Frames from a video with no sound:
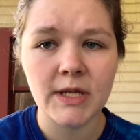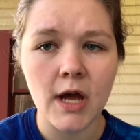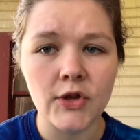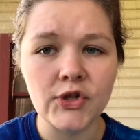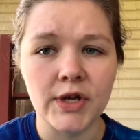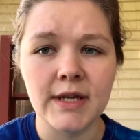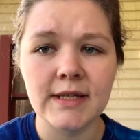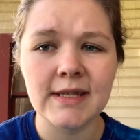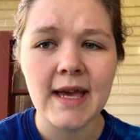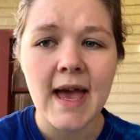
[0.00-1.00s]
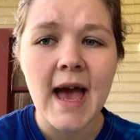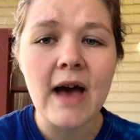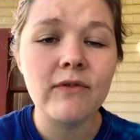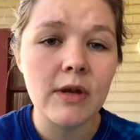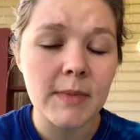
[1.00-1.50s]
countries
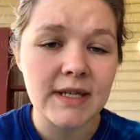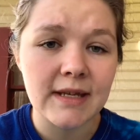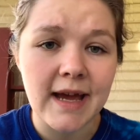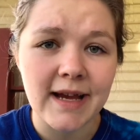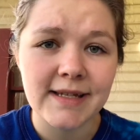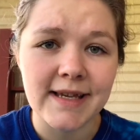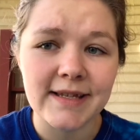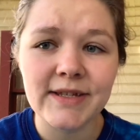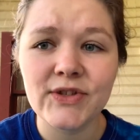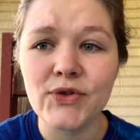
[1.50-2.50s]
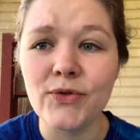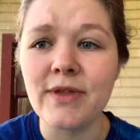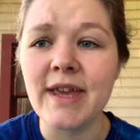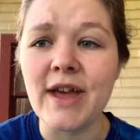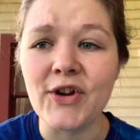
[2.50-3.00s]
have limited access to
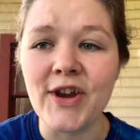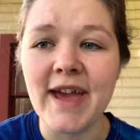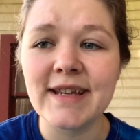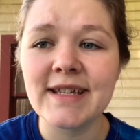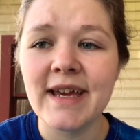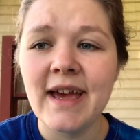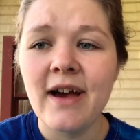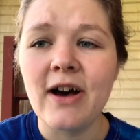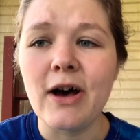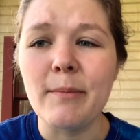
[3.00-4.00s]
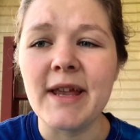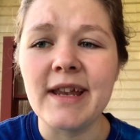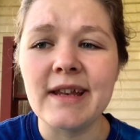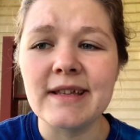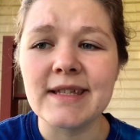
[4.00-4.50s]
the internet, and
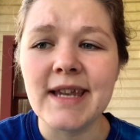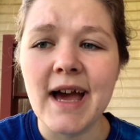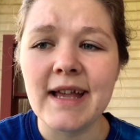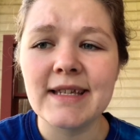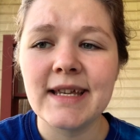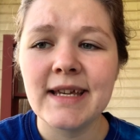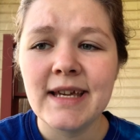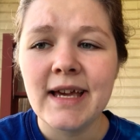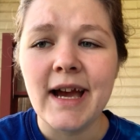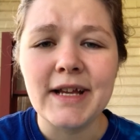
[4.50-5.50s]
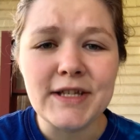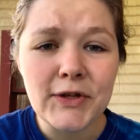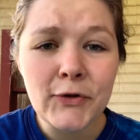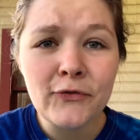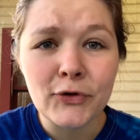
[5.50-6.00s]
it is not
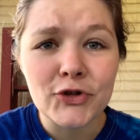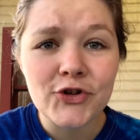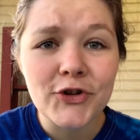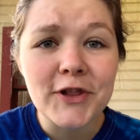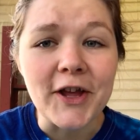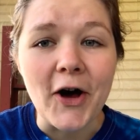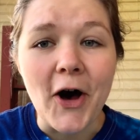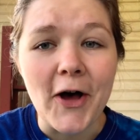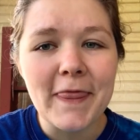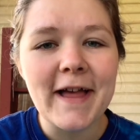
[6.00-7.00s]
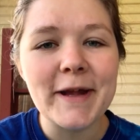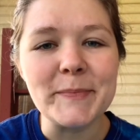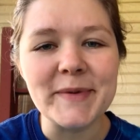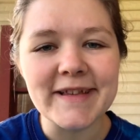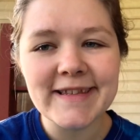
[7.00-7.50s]
ideal for strictly online
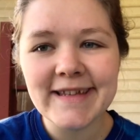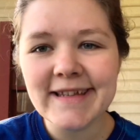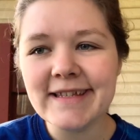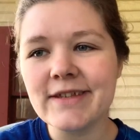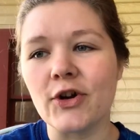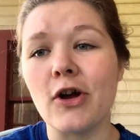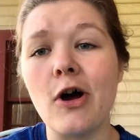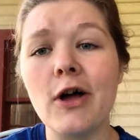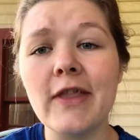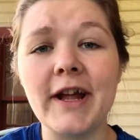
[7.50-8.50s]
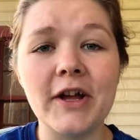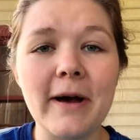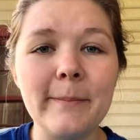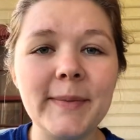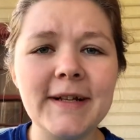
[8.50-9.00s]
business or an online
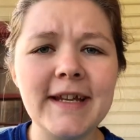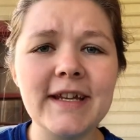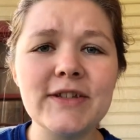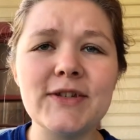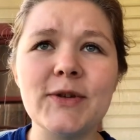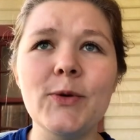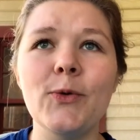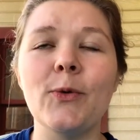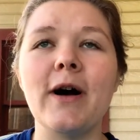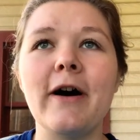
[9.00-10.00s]
company to